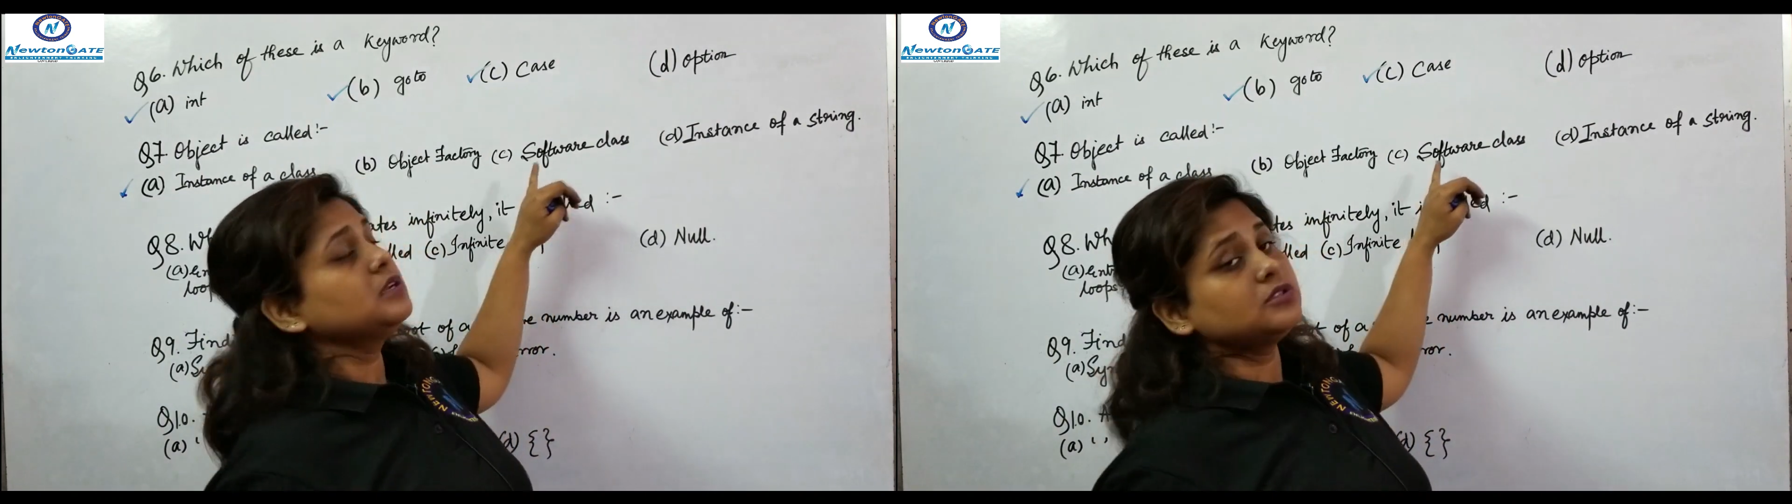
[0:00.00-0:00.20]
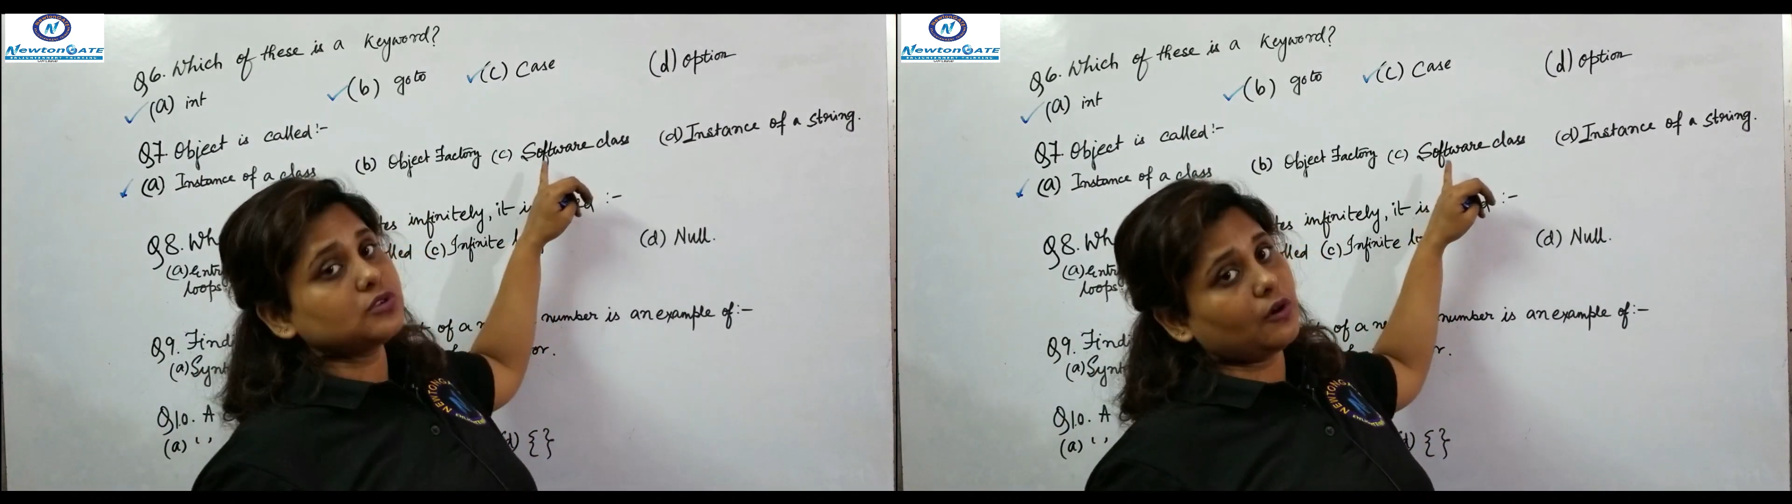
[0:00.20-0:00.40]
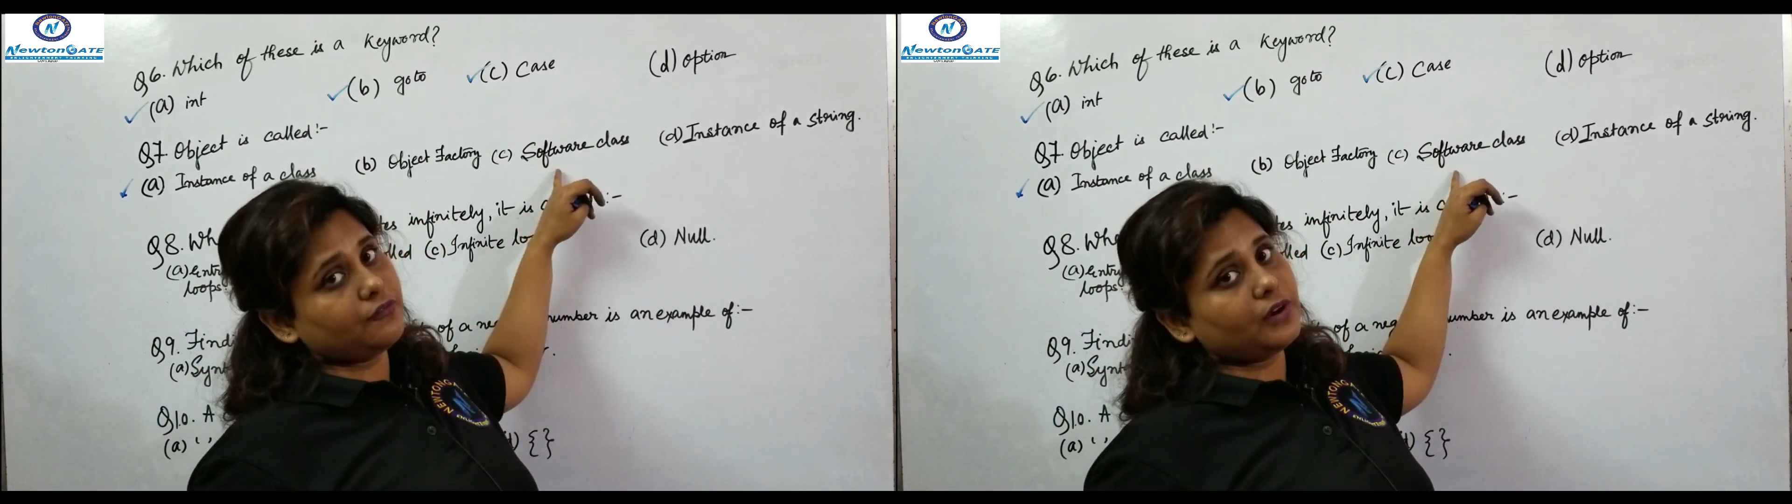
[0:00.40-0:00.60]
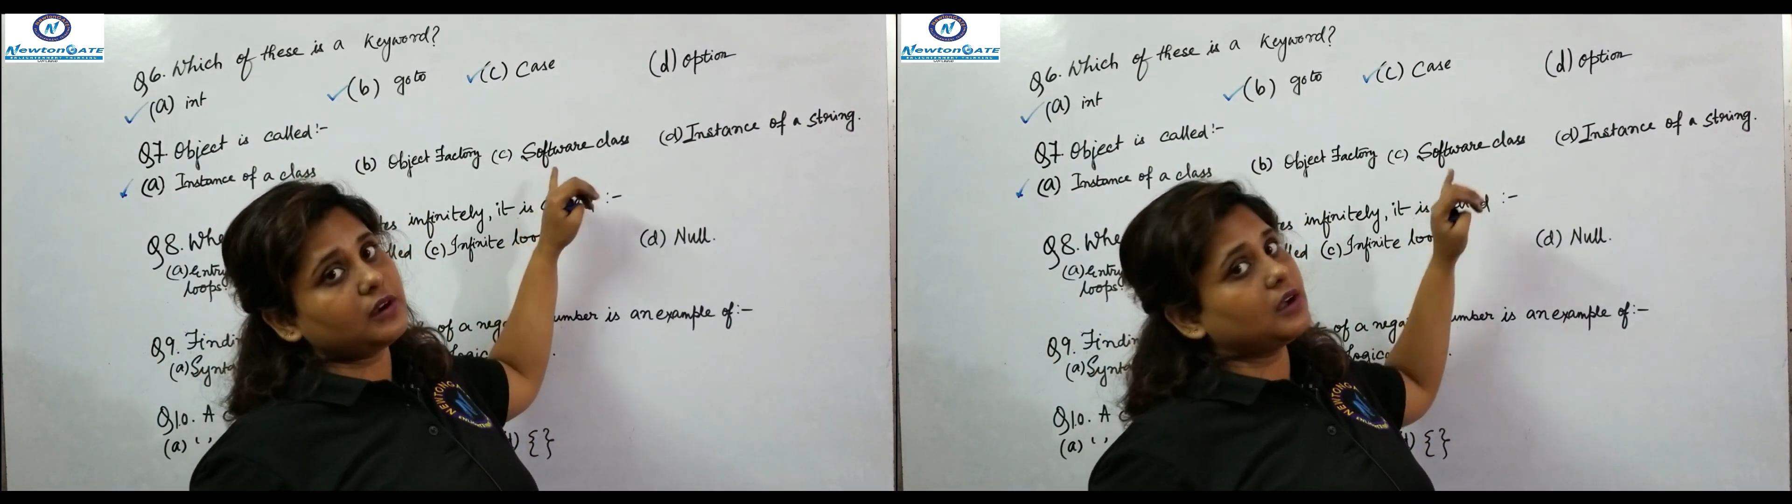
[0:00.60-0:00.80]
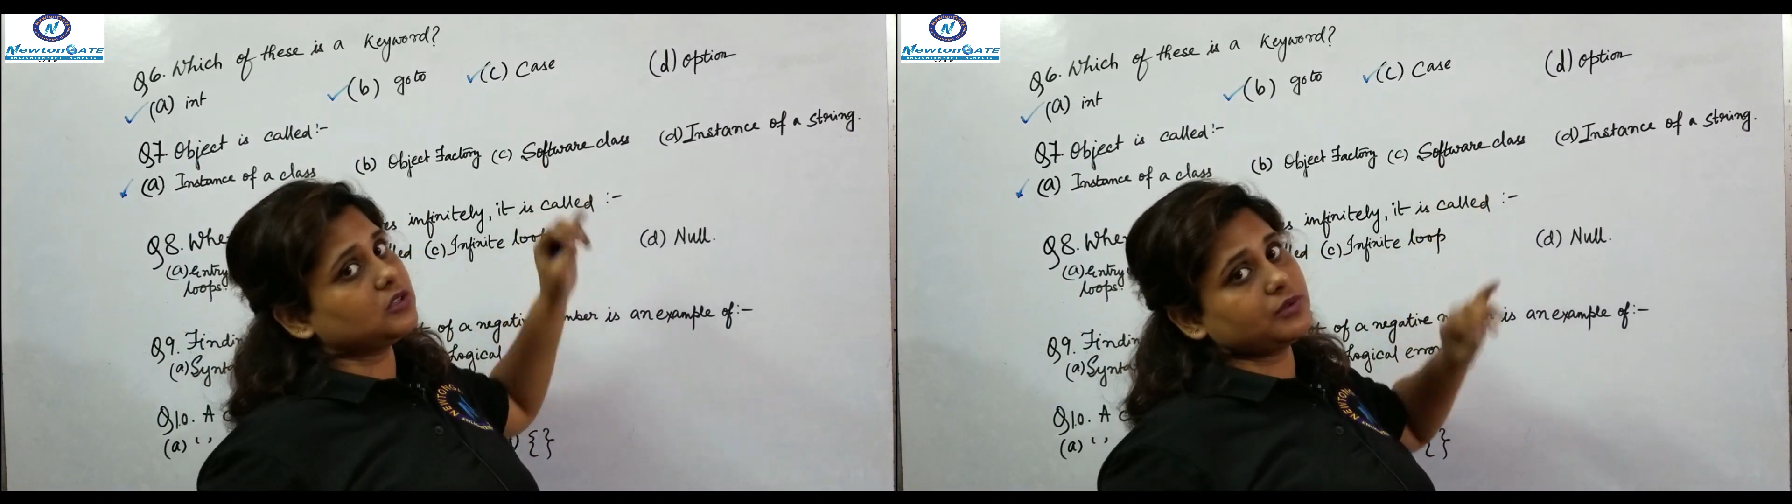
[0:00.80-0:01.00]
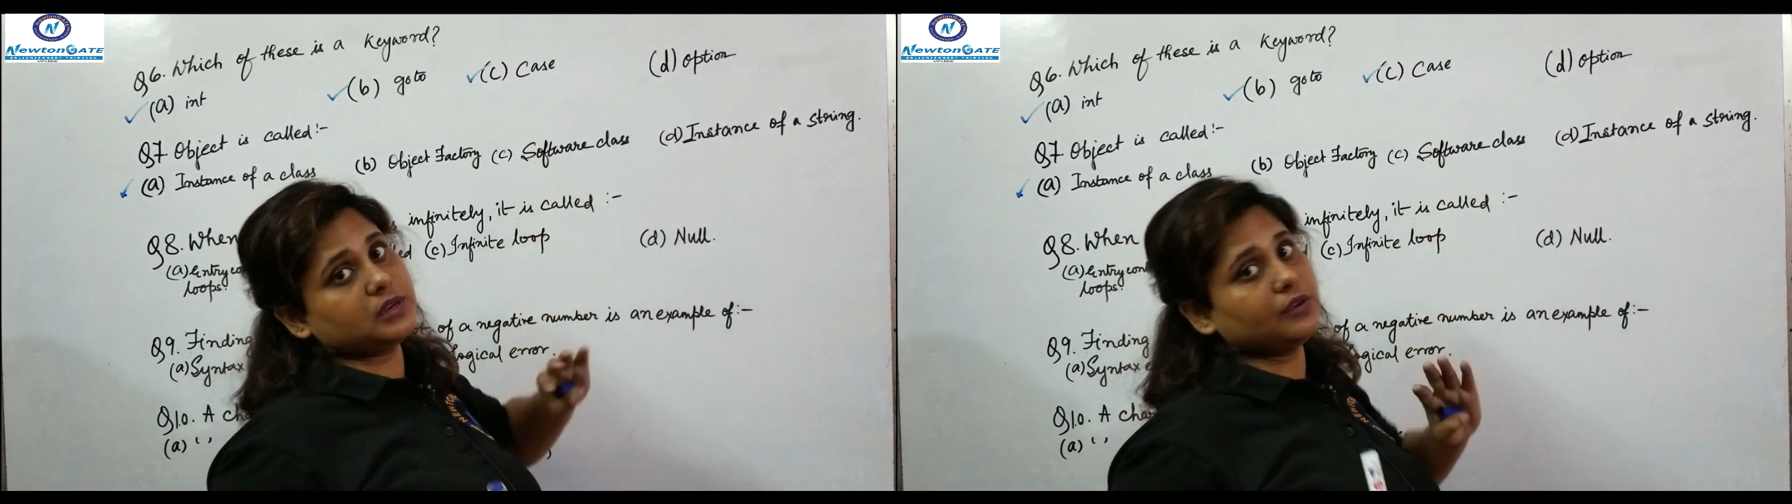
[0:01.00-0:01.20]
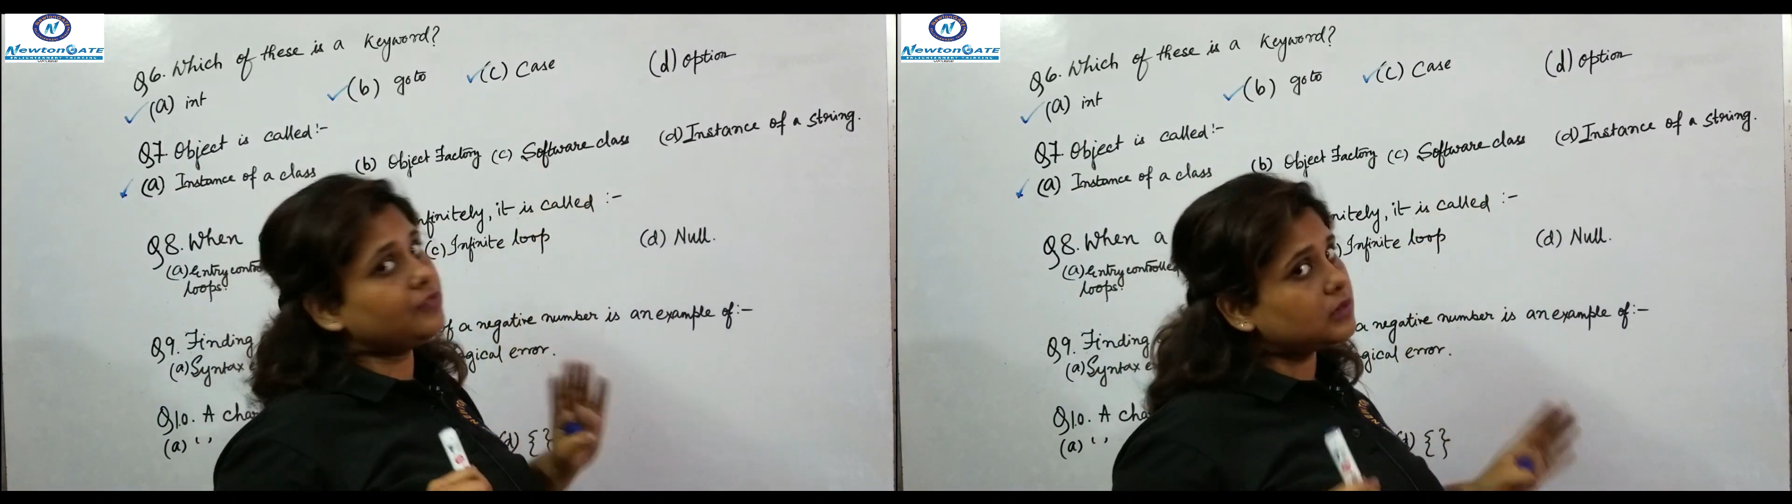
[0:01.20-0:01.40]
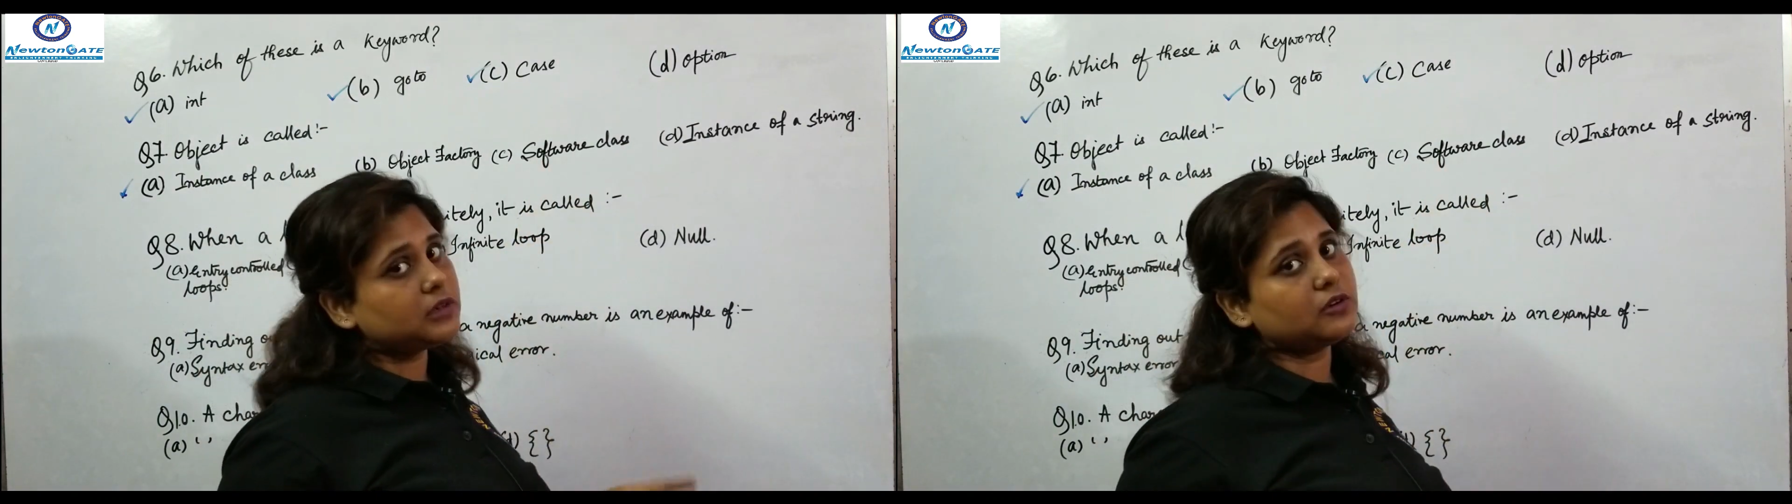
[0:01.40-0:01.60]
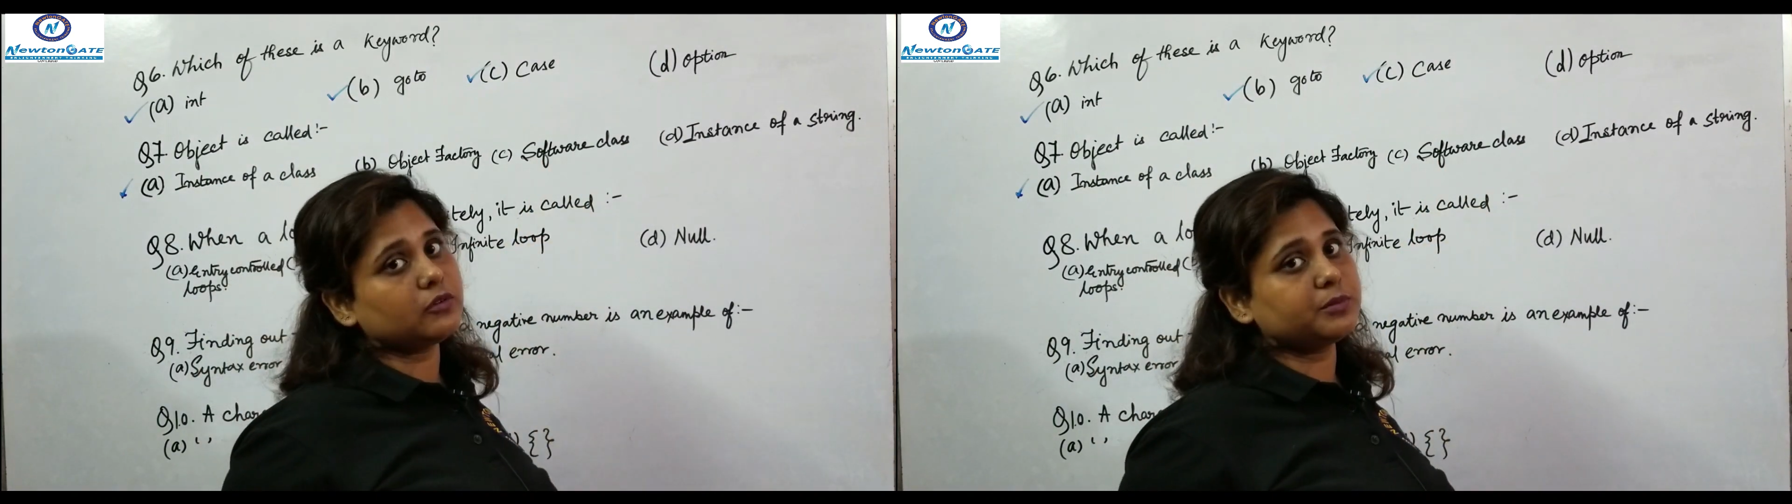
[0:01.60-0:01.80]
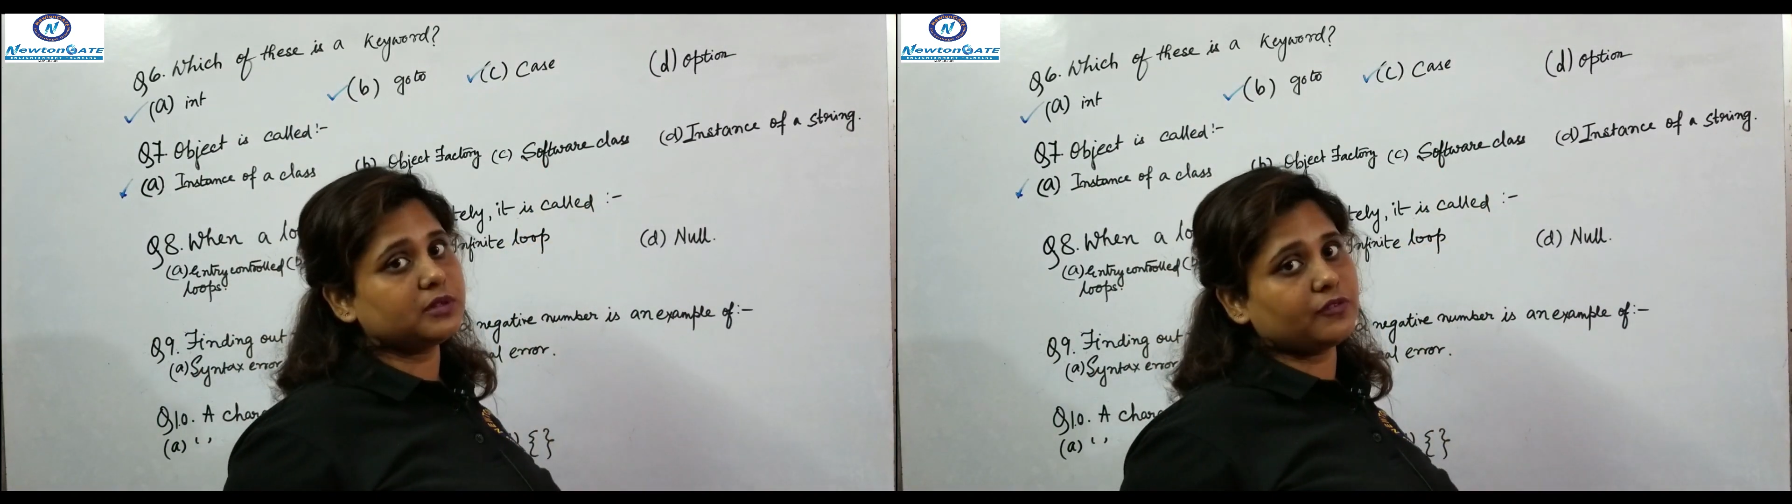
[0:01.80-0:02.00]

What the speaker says: software class will definitely not be the